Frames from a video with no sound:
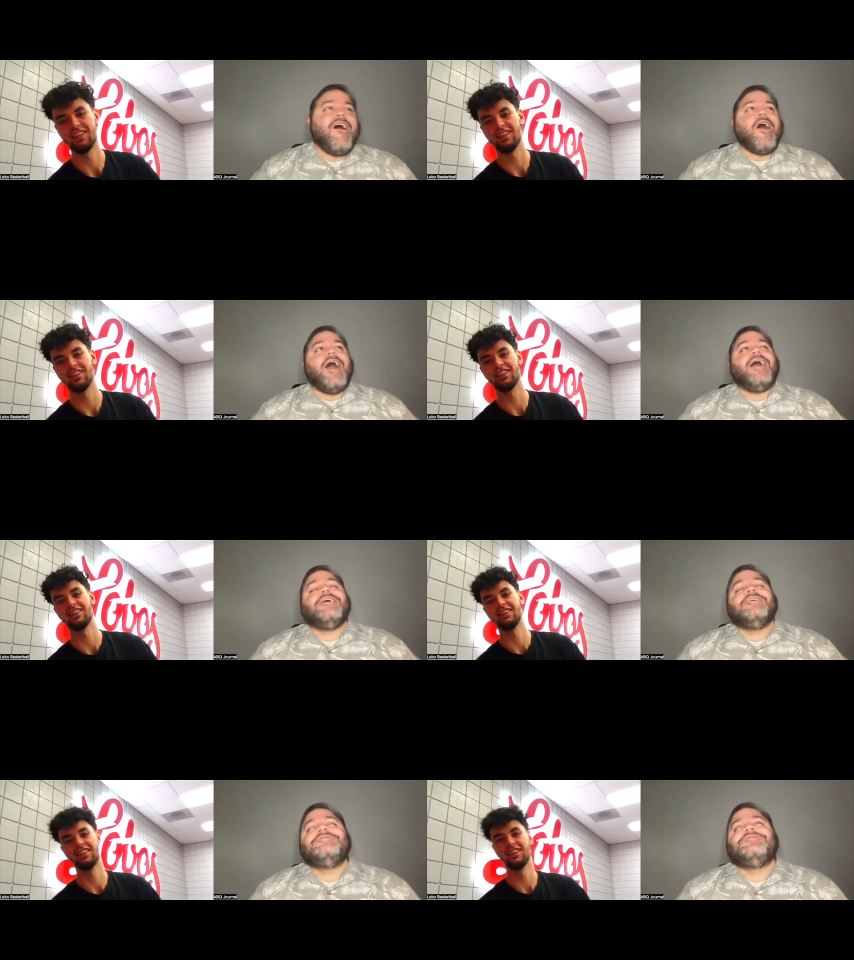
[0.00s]
Speaker 1: All right.
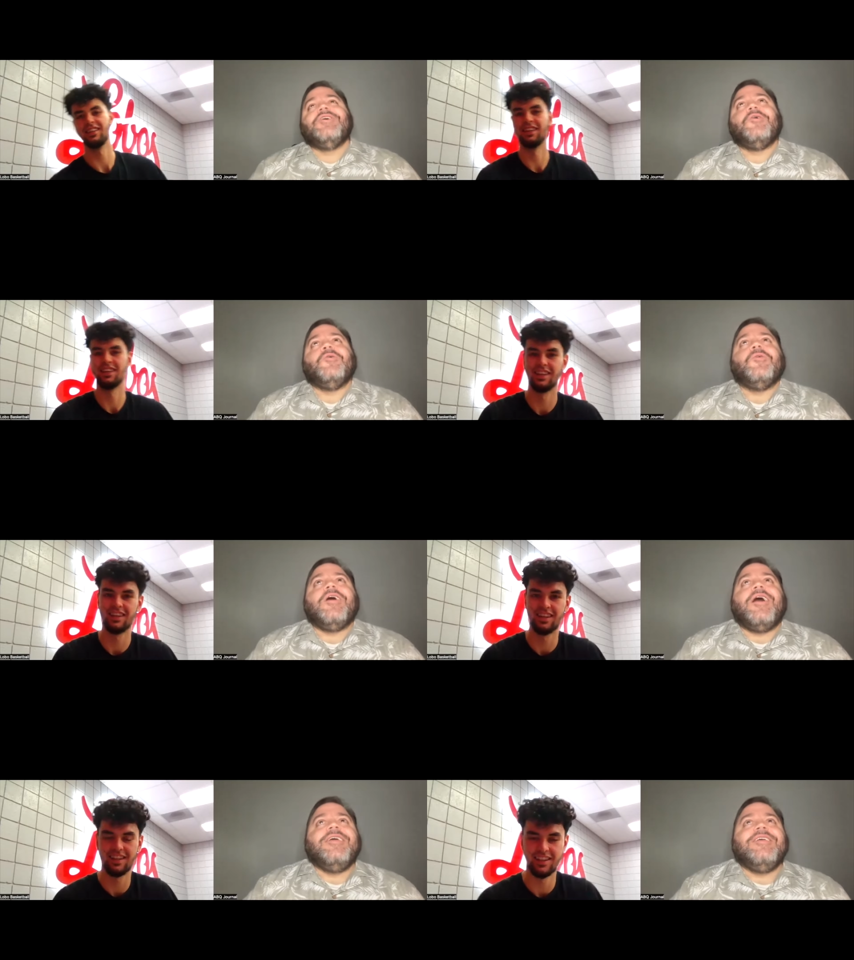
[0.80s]
So
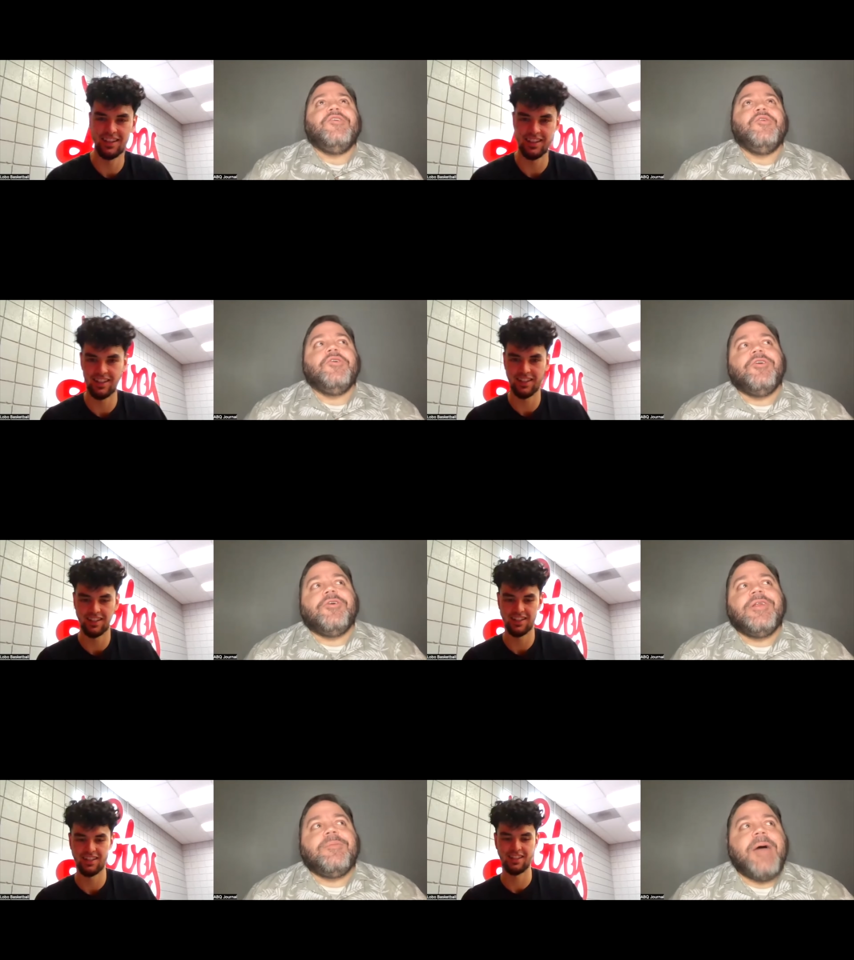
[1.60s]
you you're
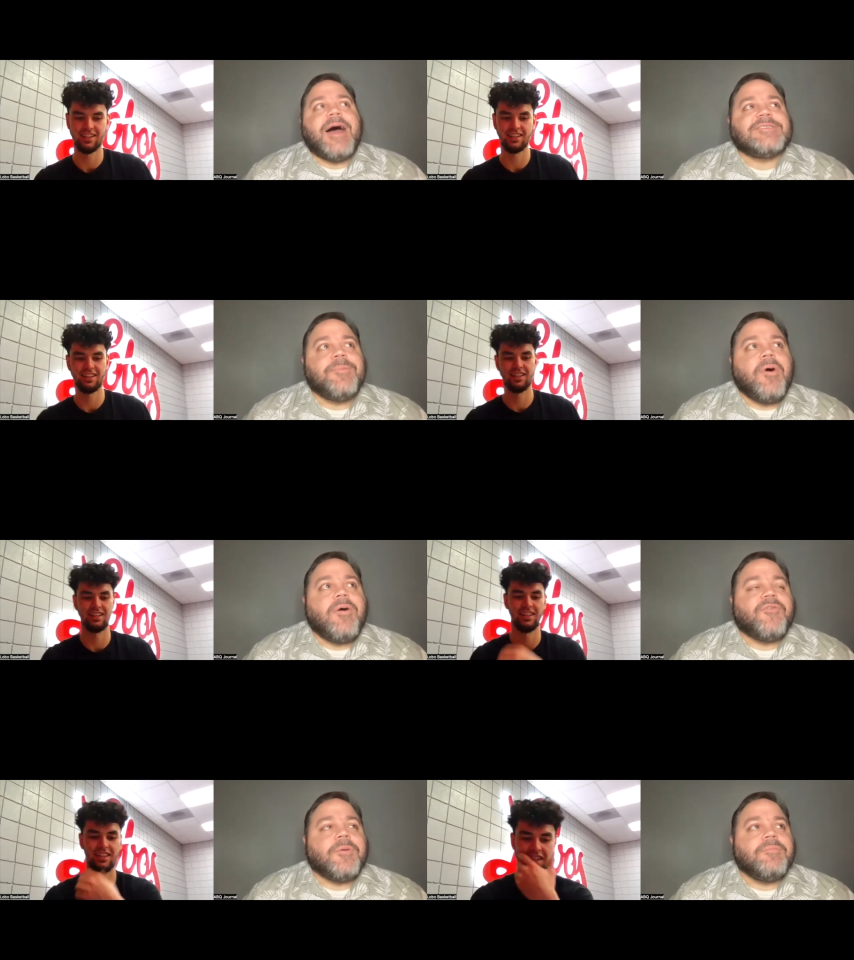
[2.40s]
into basketball
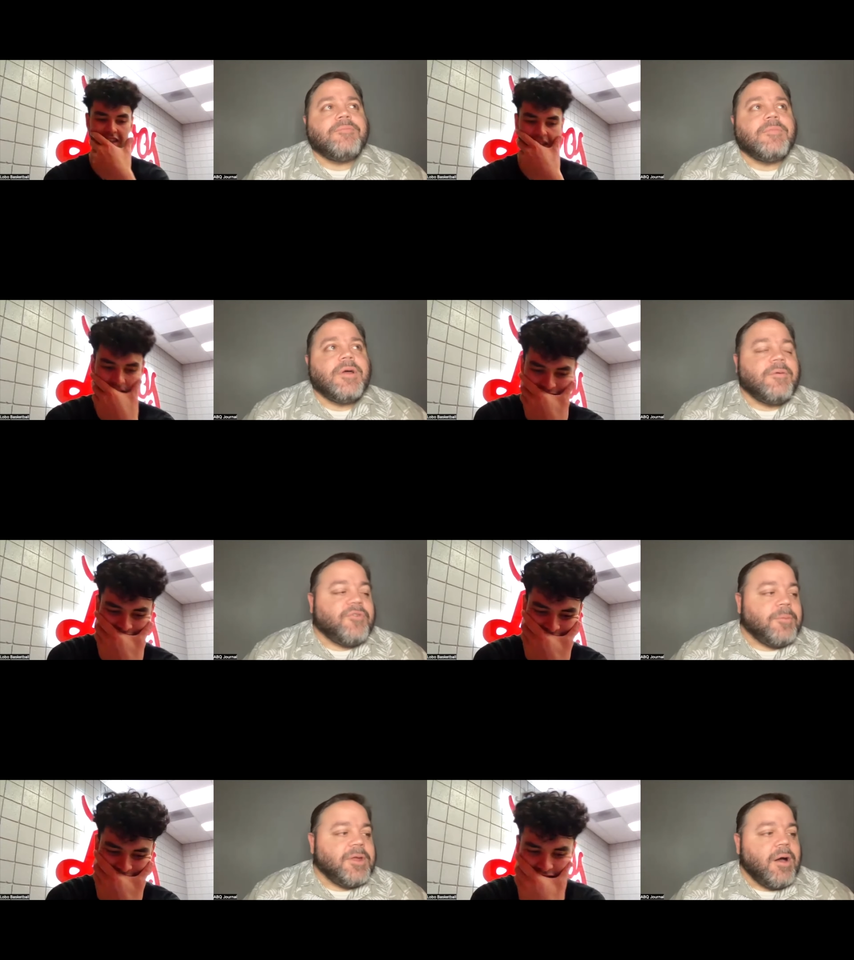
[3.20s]
from
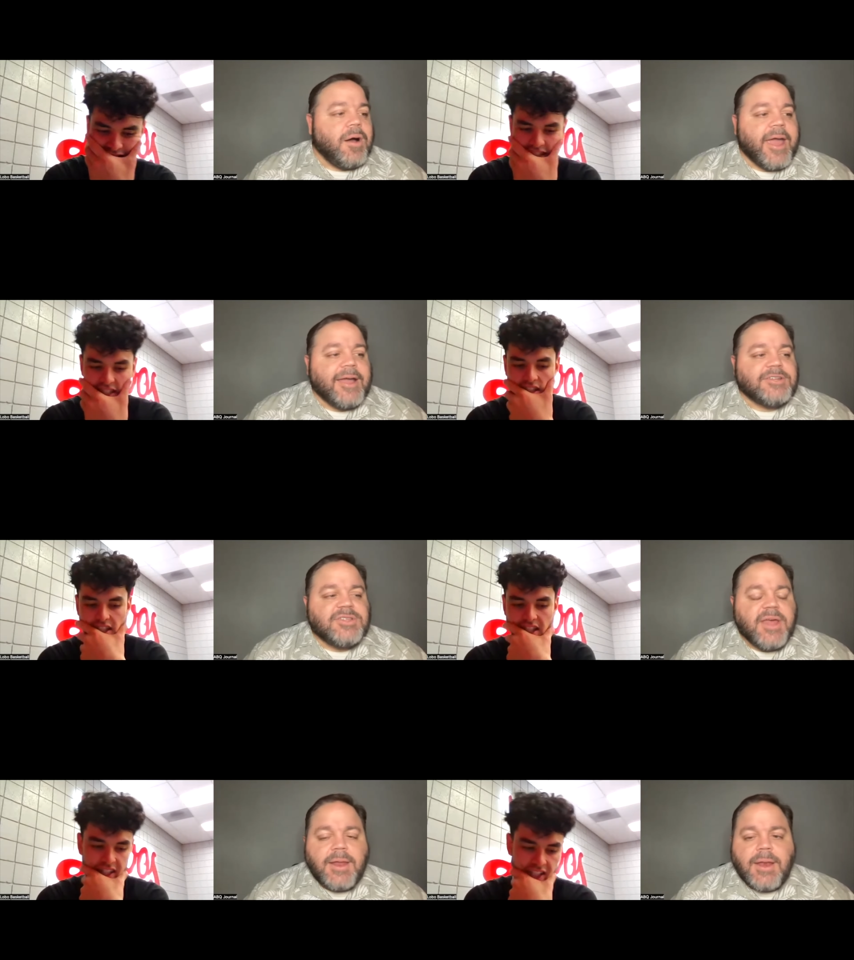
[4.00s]
from a young age
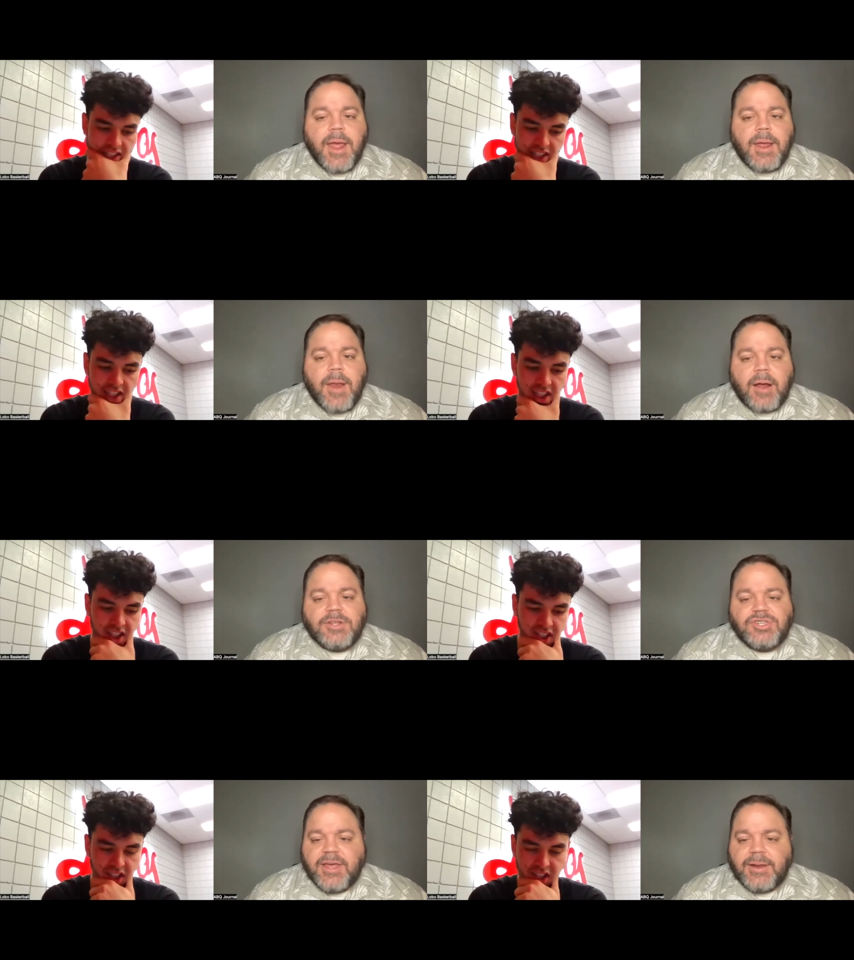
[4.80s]
then and how
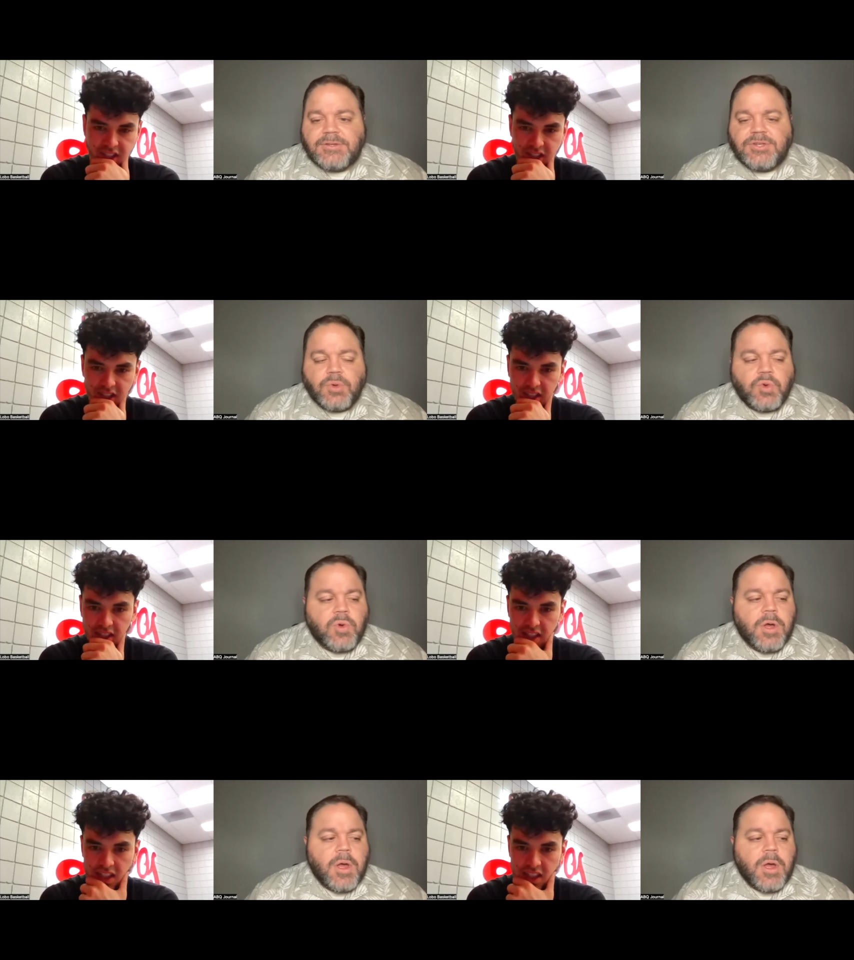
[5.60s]
did you get into